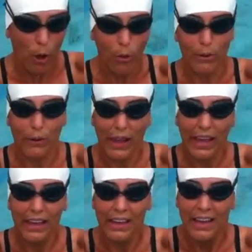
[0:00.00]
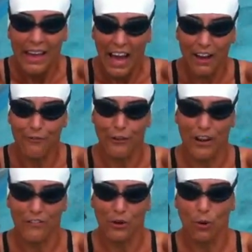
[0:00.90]
a pull buoy out in
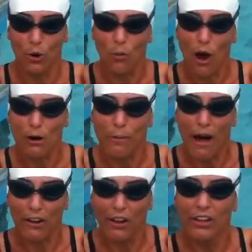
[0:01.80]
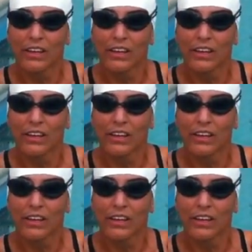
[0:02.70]
front of you or a water bottle